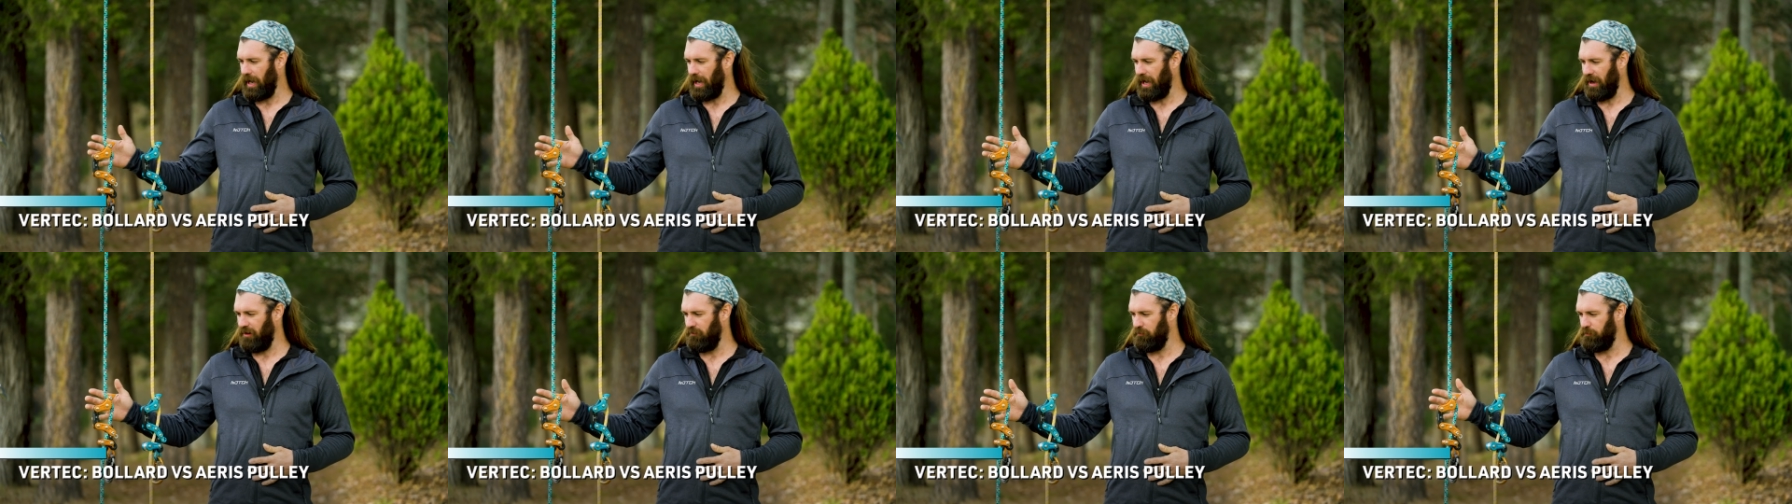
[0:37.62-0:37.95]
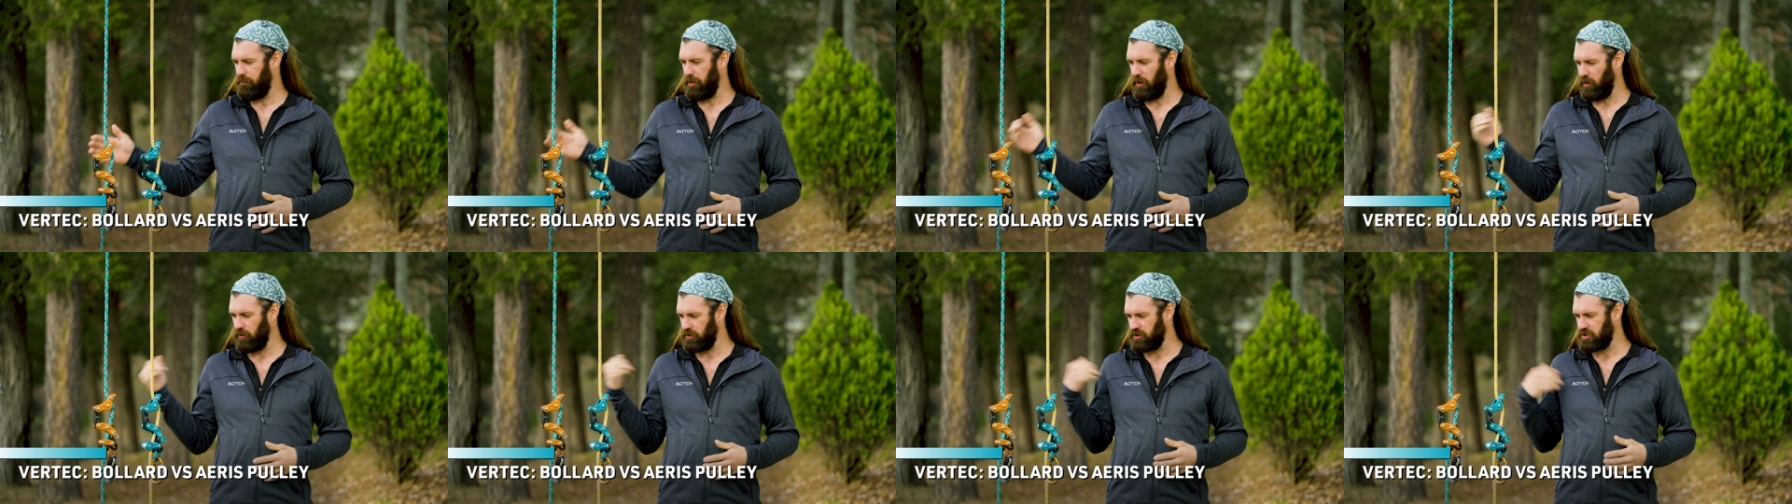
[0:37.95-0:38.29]
have
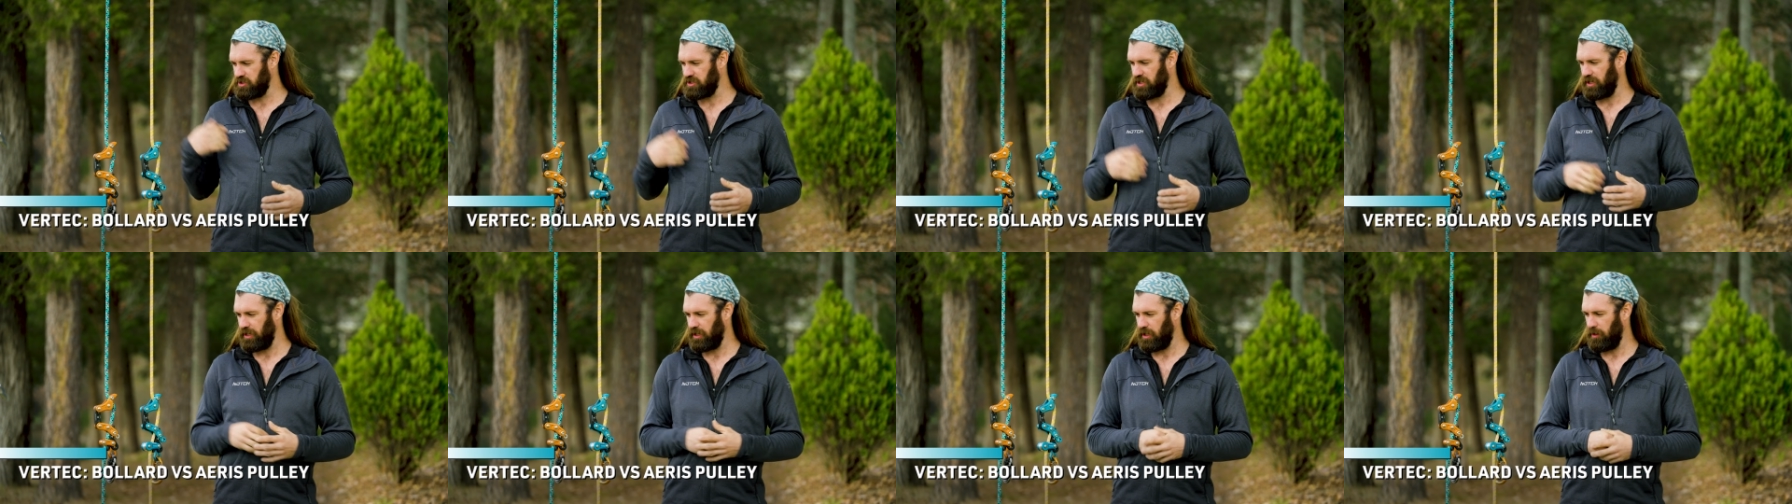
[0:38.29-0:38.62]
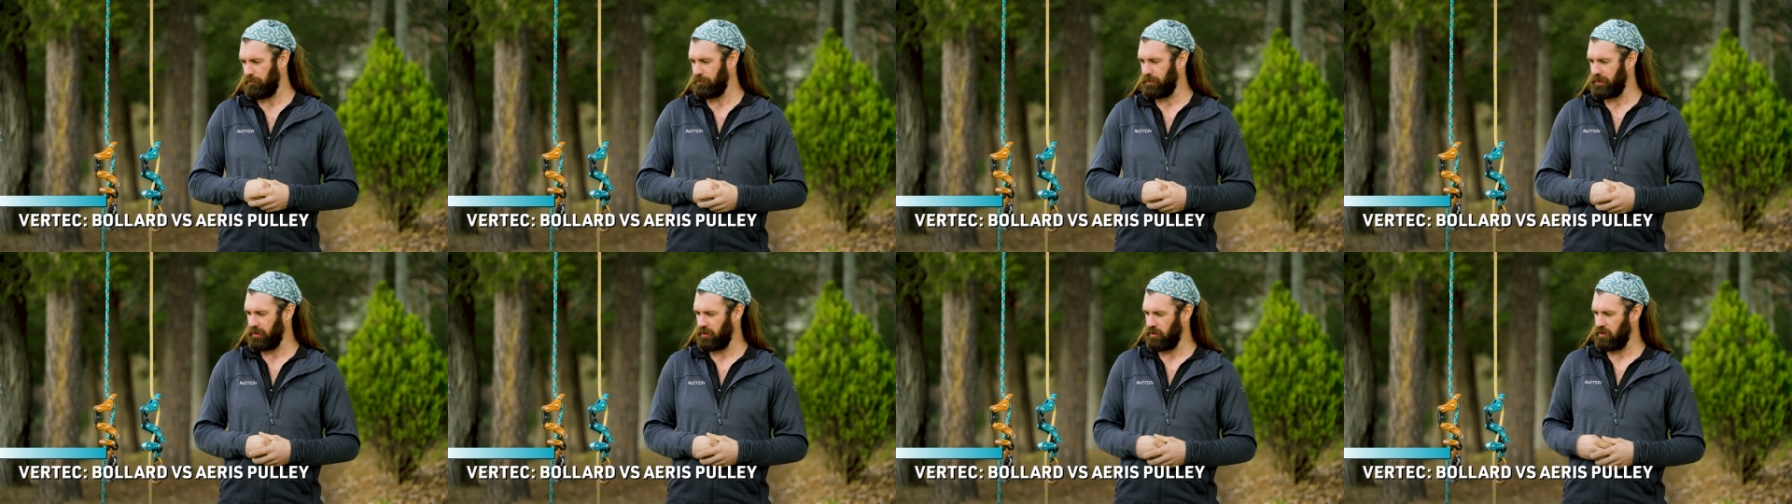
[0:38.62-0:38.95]
both set
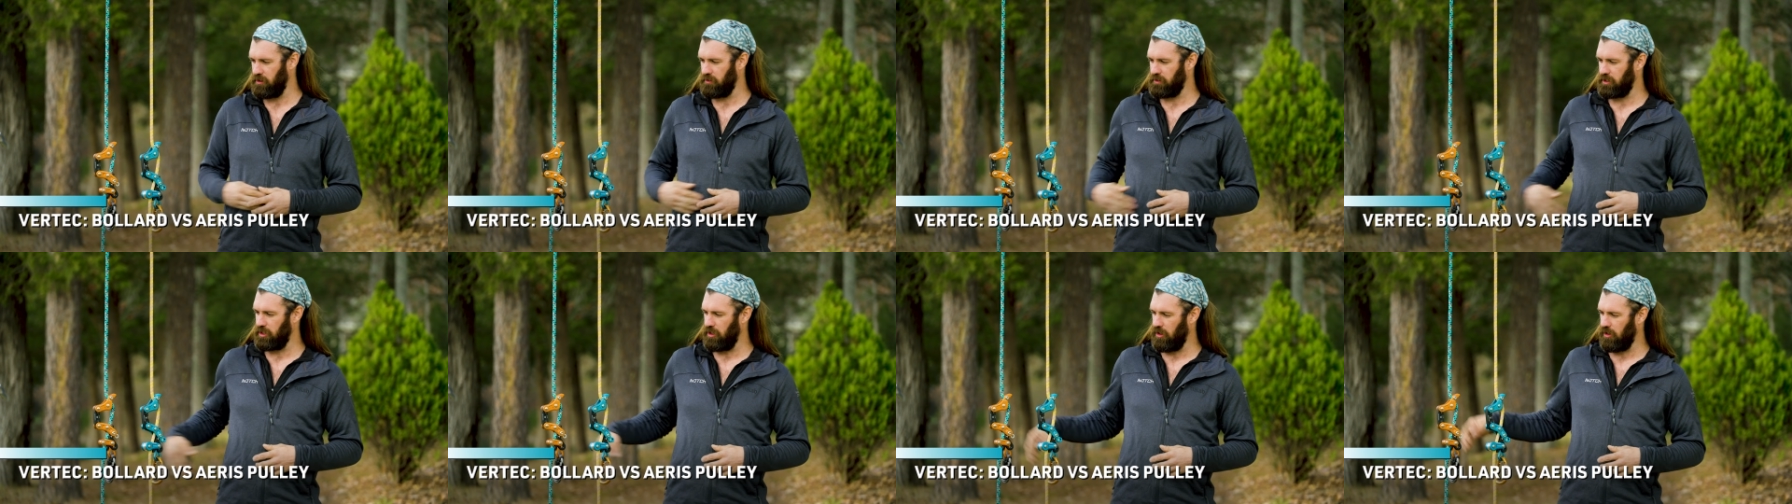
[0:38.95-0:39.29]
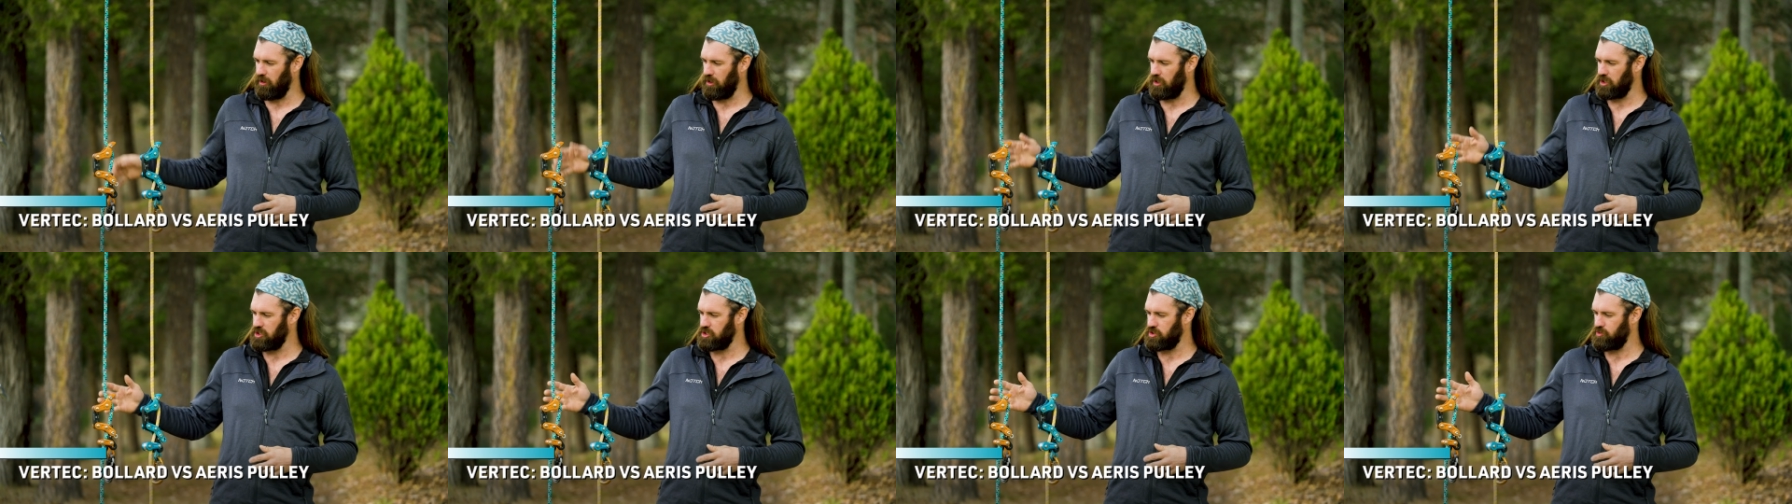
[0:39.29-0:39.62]
up here. The
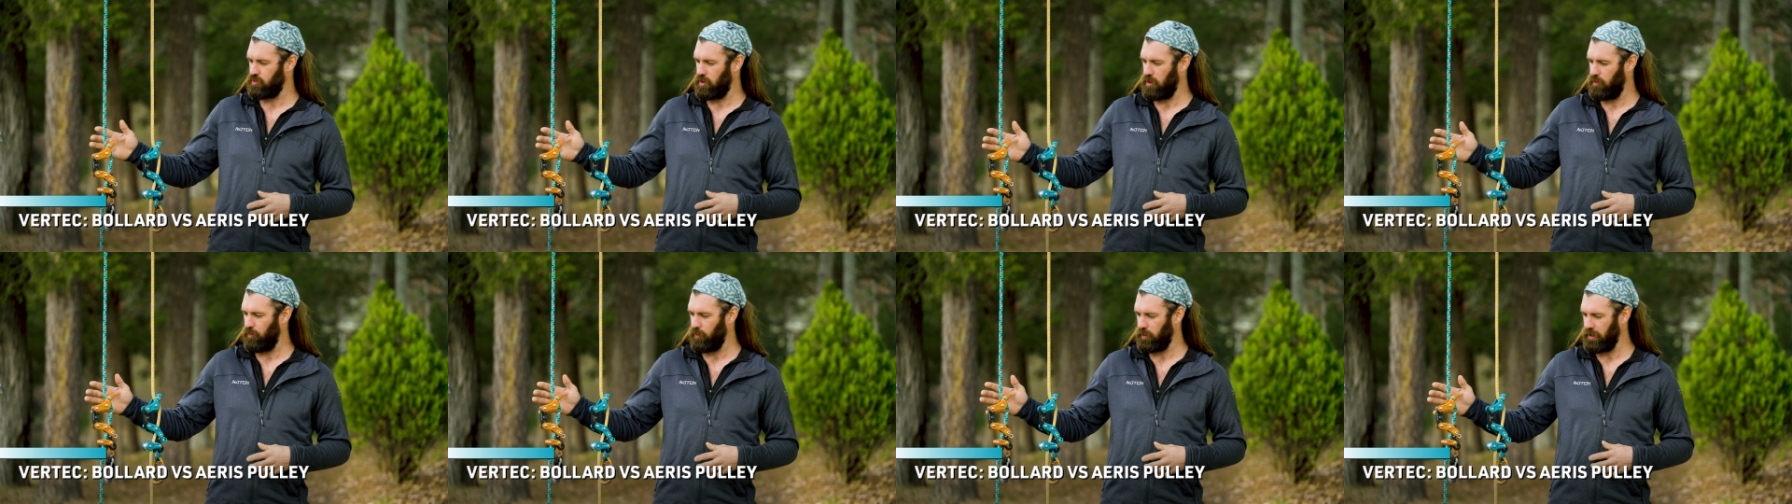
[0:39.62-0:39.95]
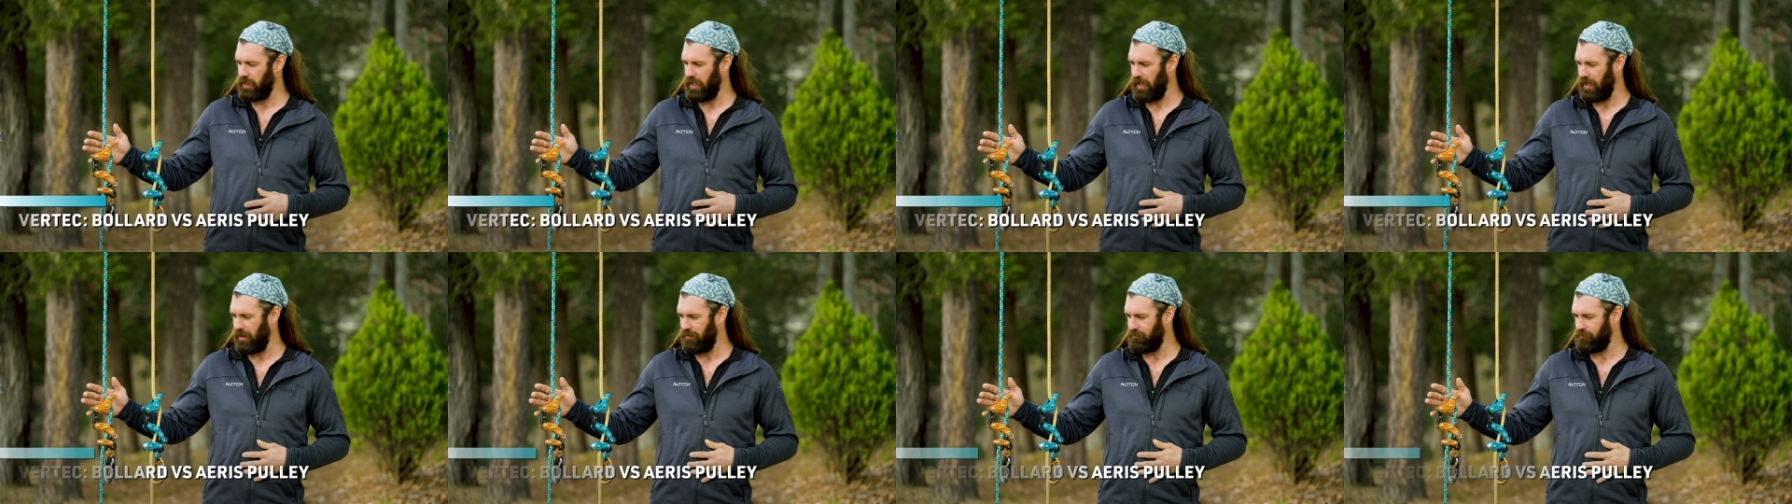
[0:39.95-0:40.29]
orange one, we
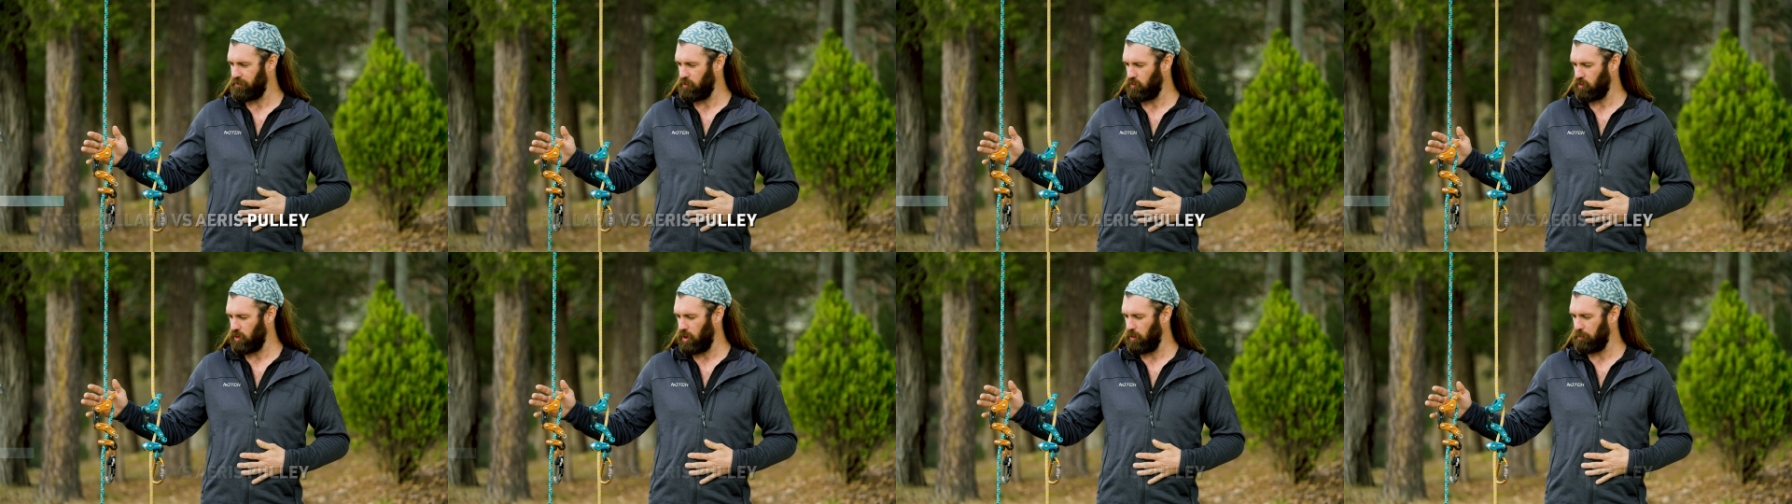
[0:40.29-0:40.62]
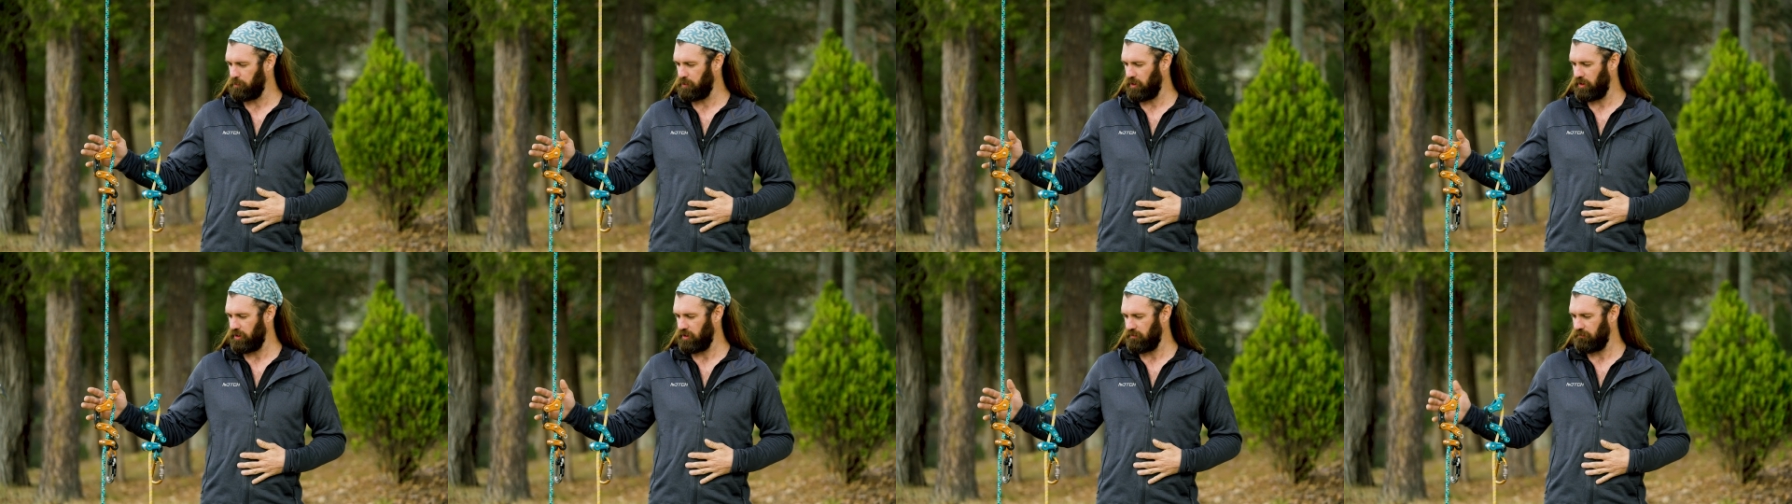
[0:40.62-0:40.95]
have the Rope
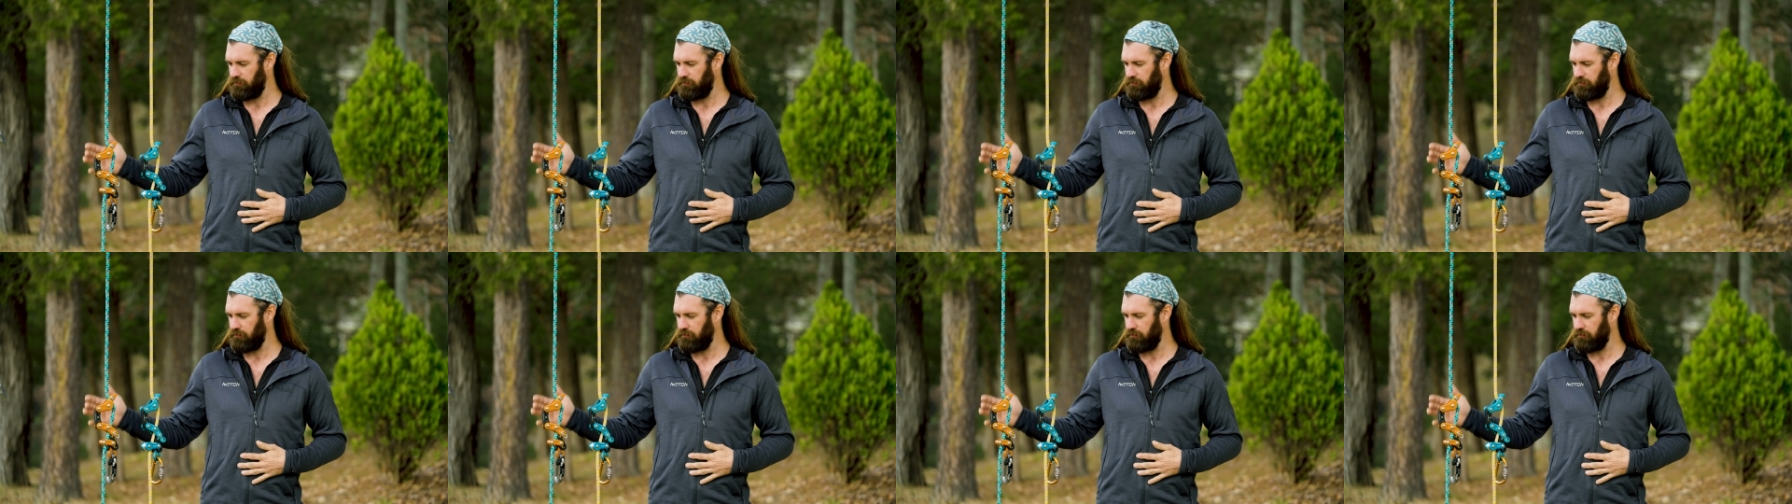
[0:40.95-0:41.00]
Runner